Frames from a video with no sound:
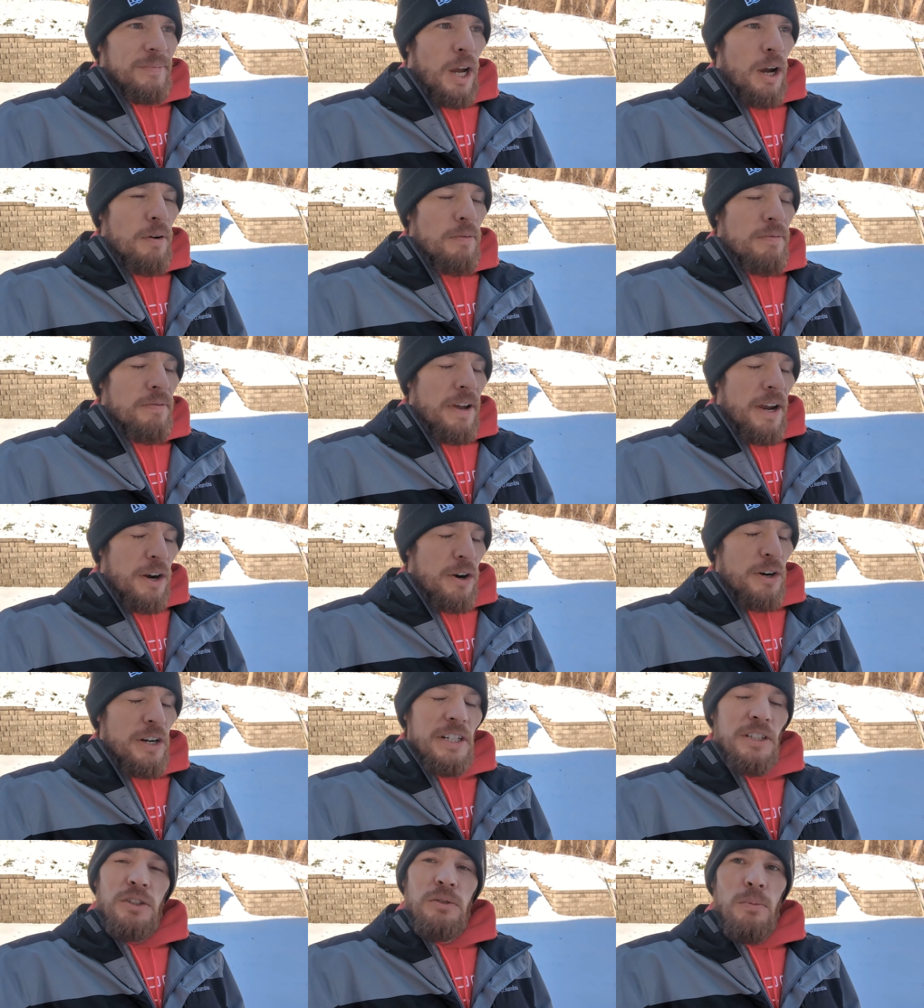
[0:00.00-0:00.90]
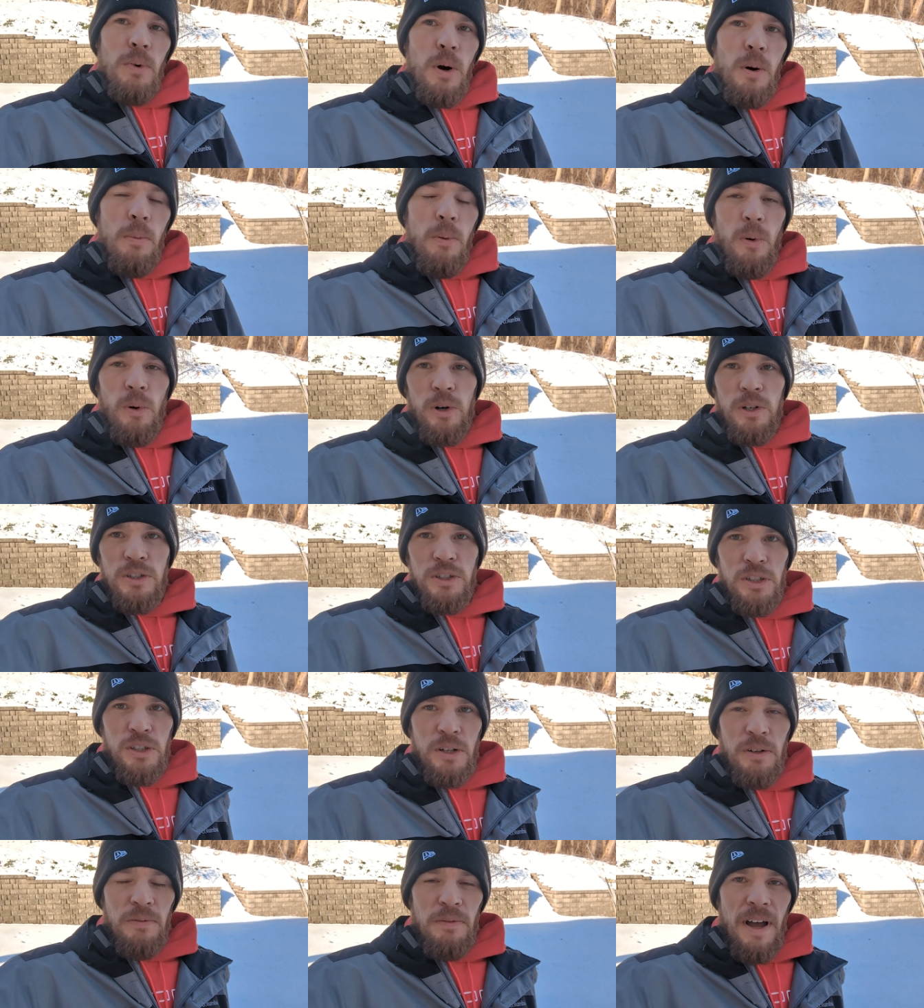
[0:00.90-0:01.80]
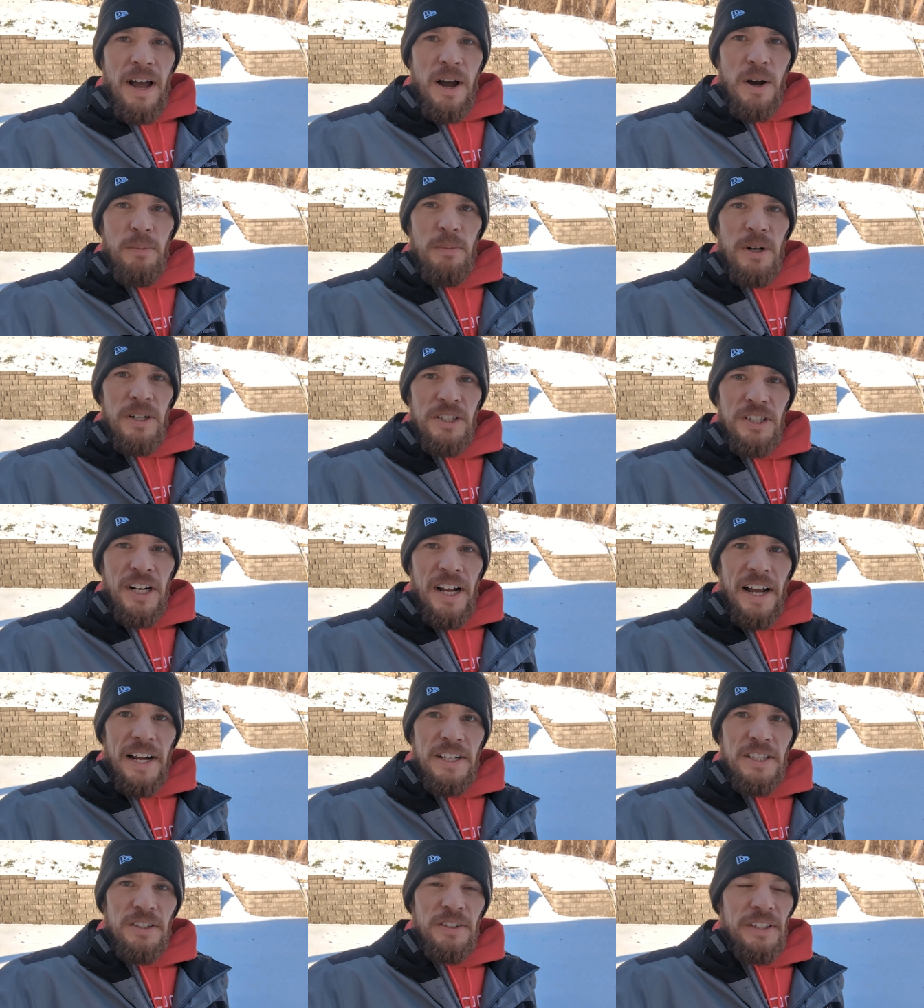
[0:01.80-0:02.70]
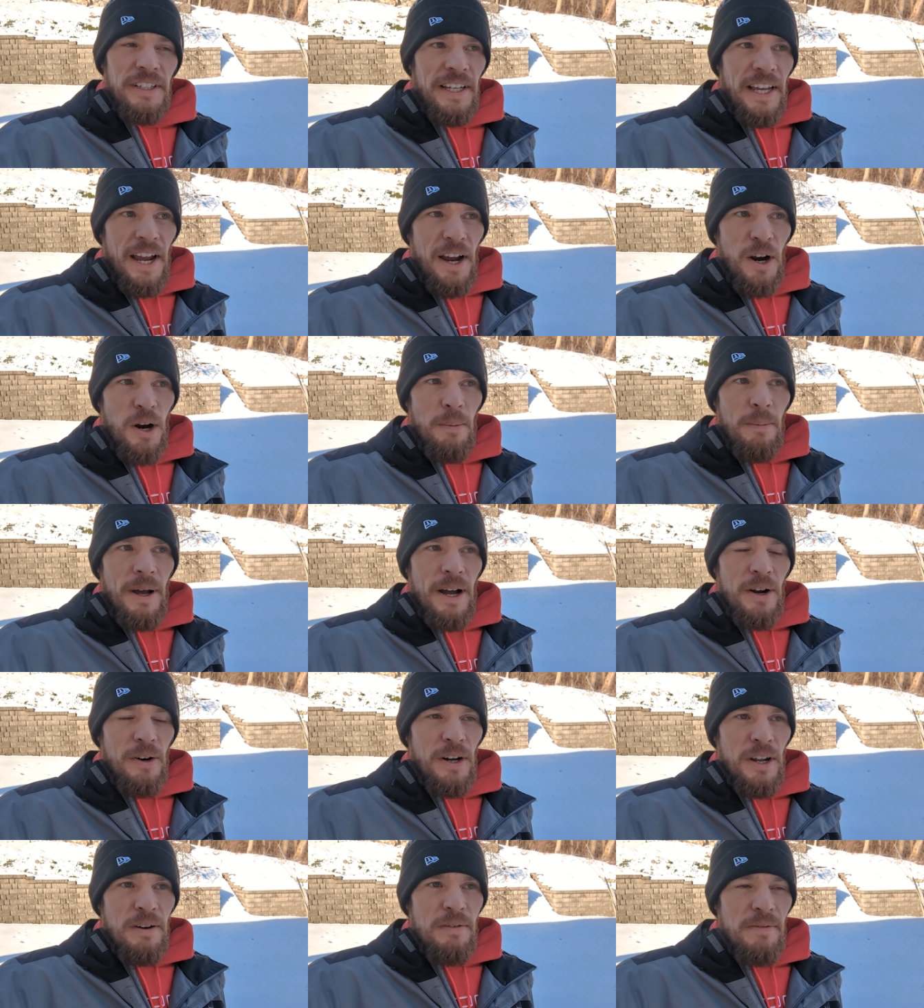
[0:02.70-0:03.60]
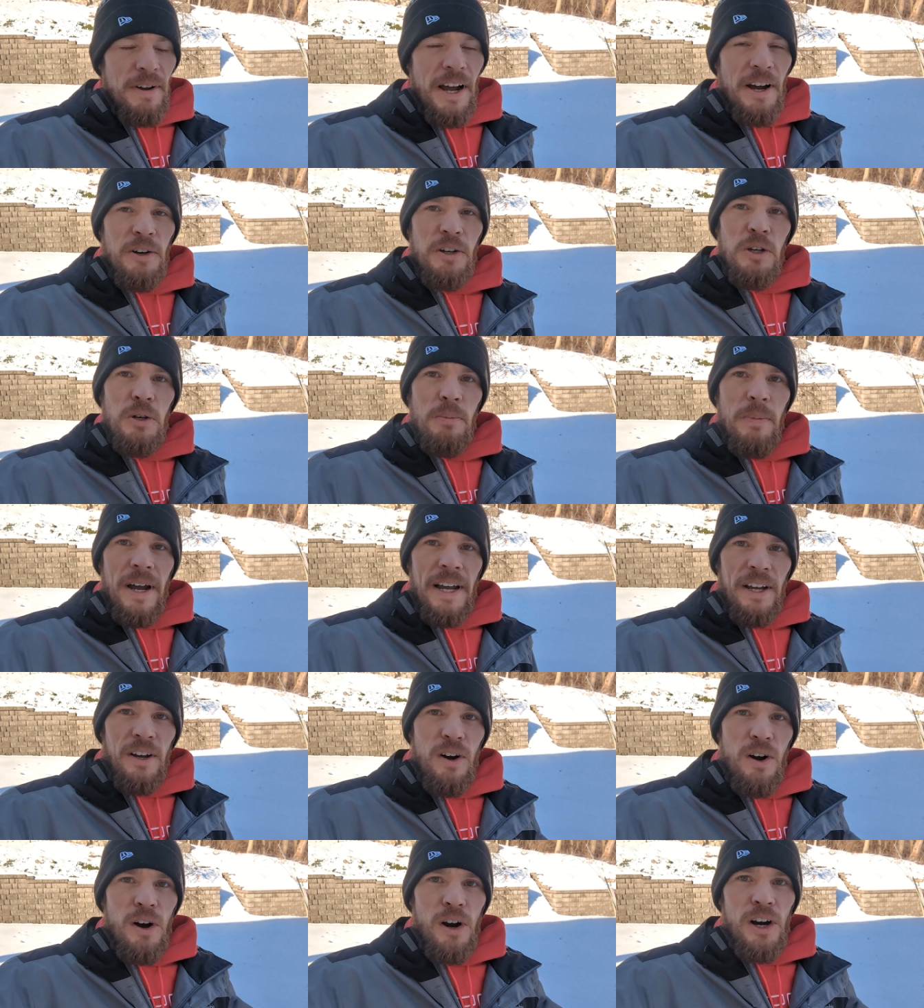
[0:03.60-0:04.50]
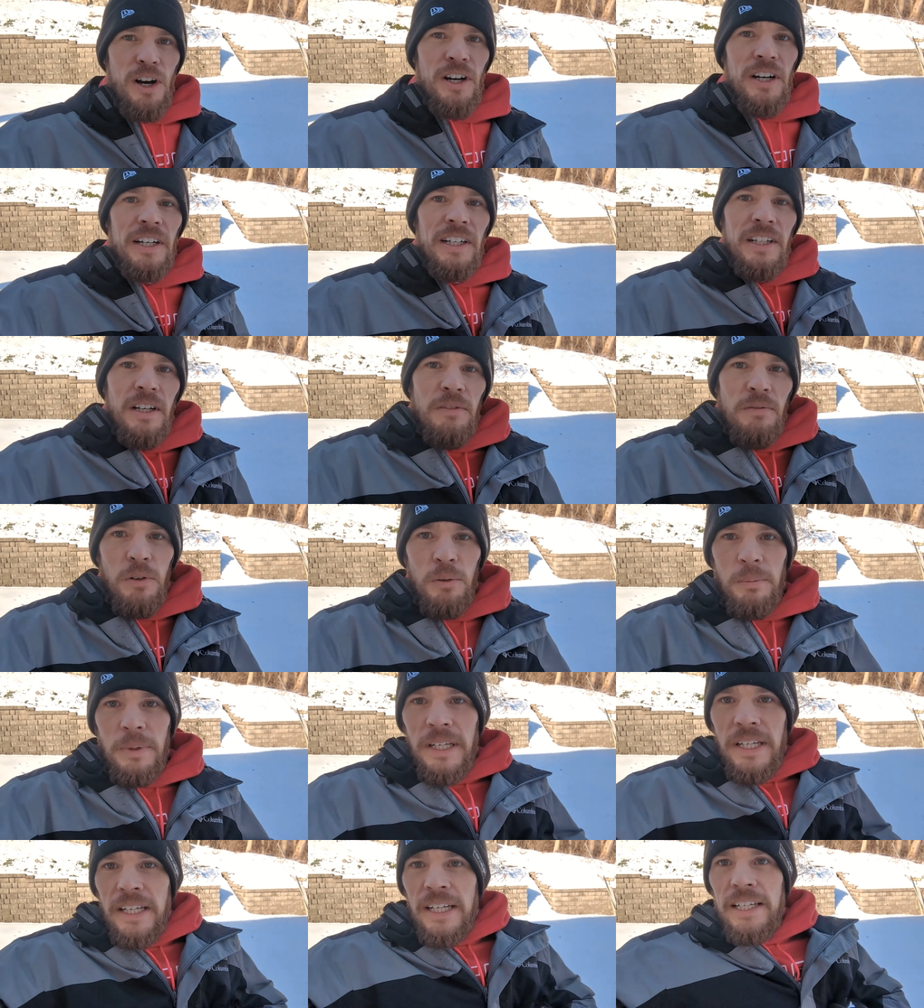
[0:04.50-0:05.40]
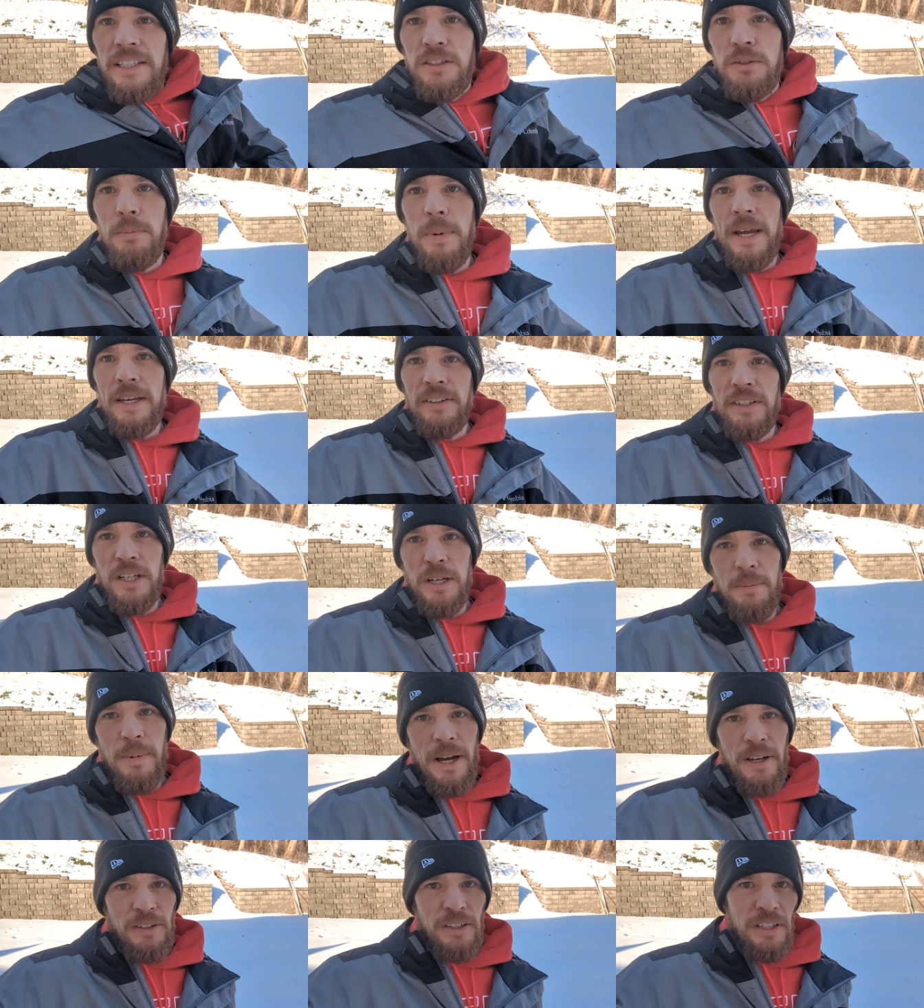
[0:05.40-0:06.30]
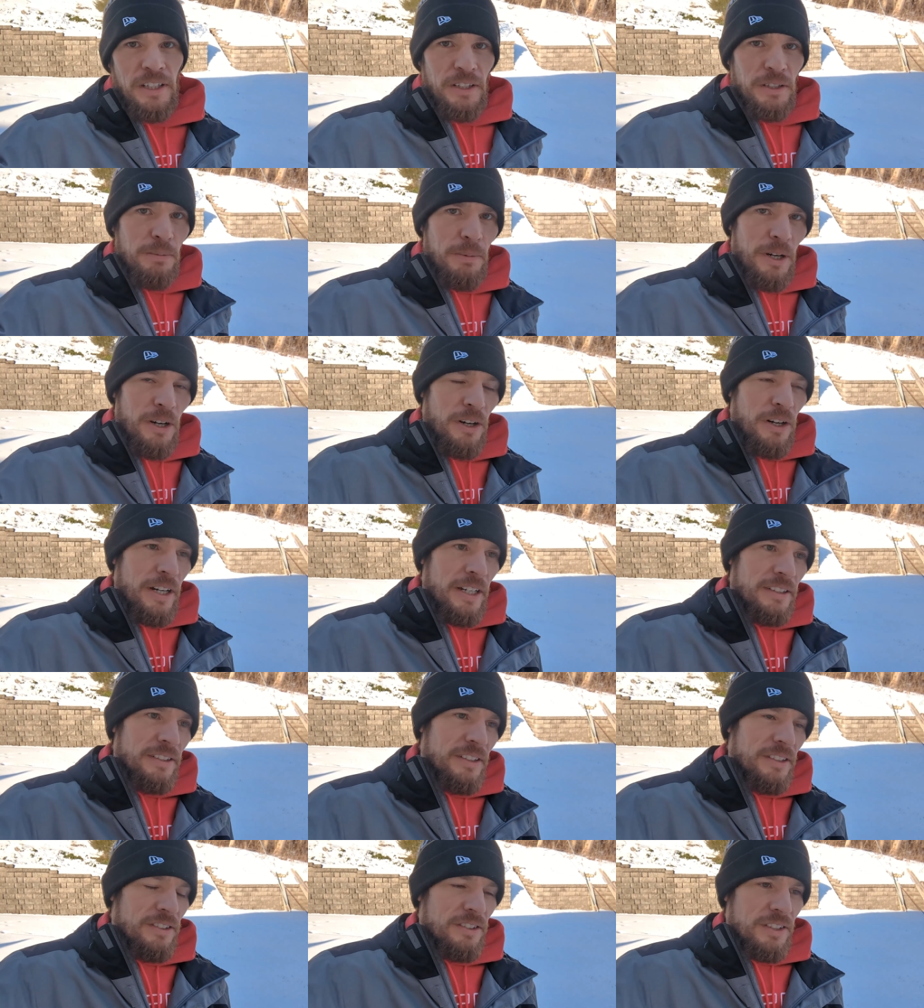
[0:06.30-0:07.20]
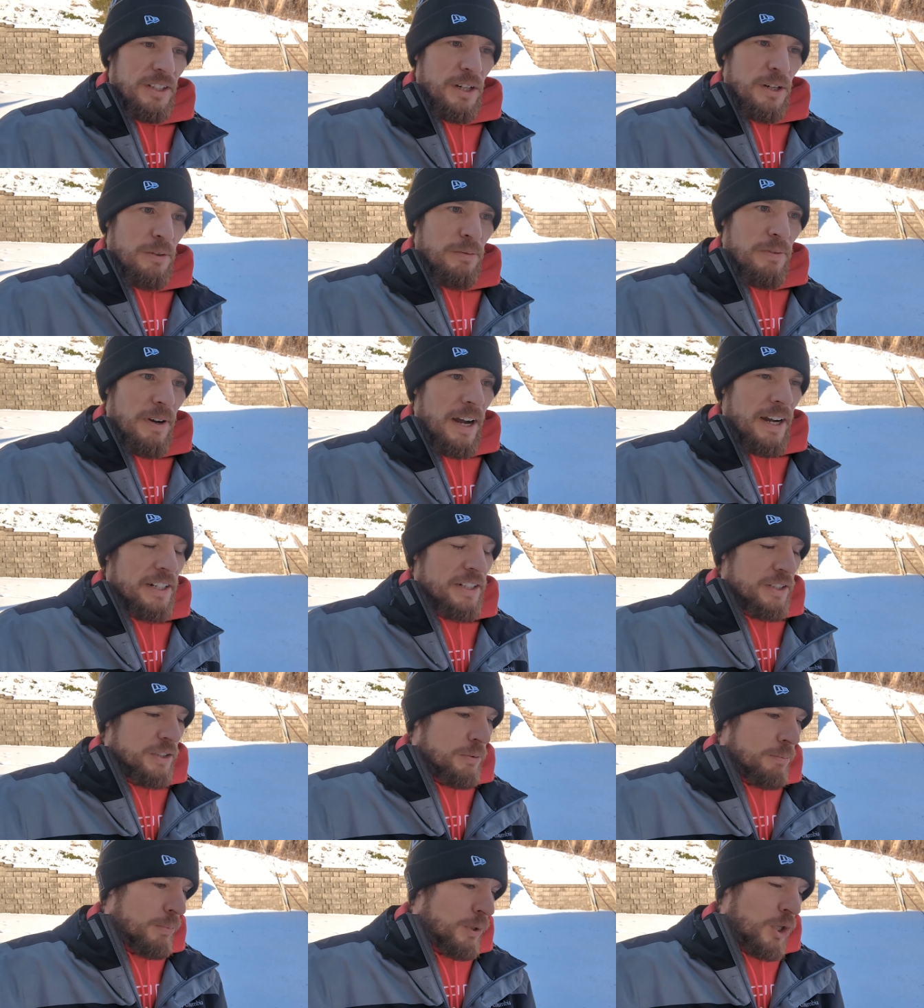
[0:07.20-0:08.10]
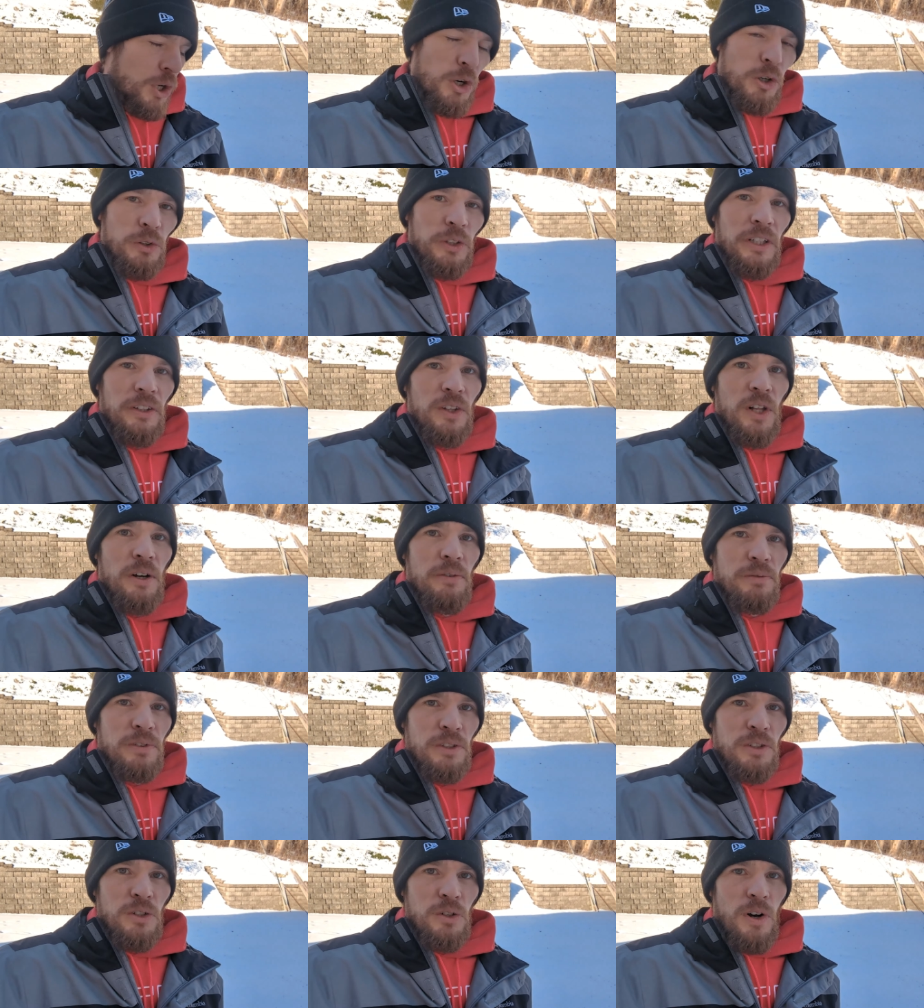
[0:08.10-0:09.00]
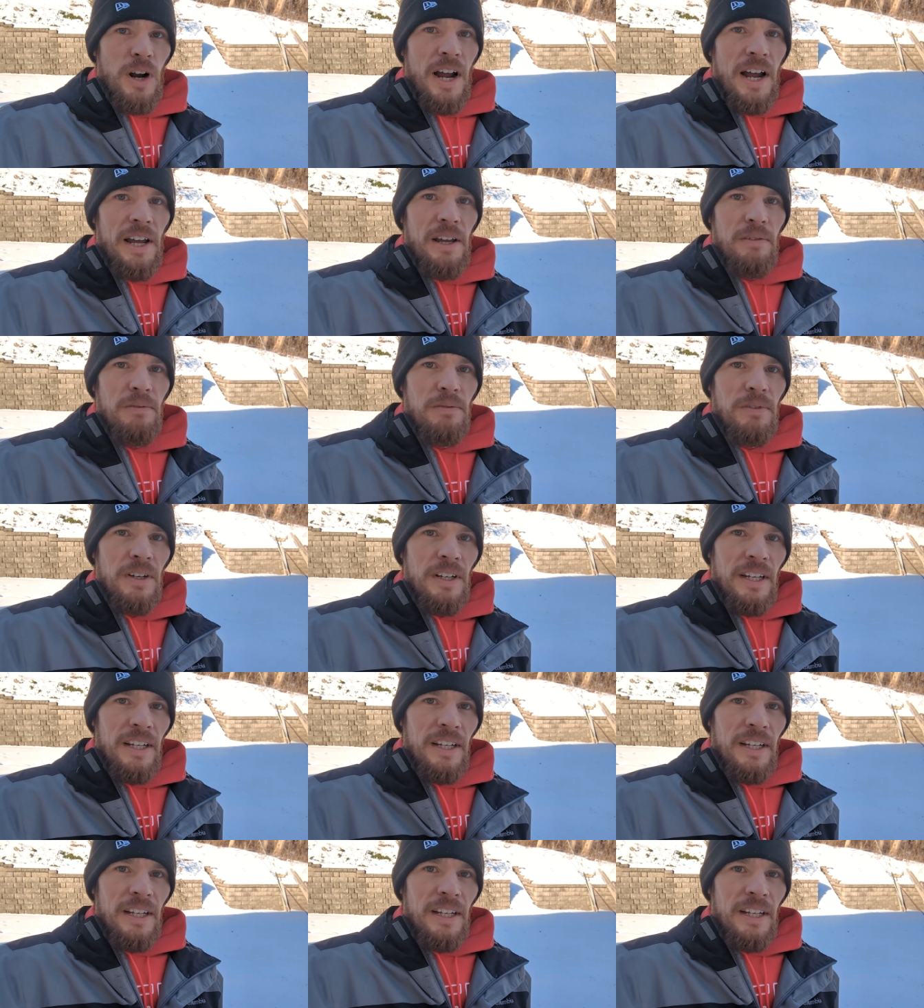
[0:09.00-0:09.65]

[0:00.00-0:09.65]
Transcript: a very small portion of how much I actually care about and value my car. For me, it's mainly about the experience itself. I just purely love to drive.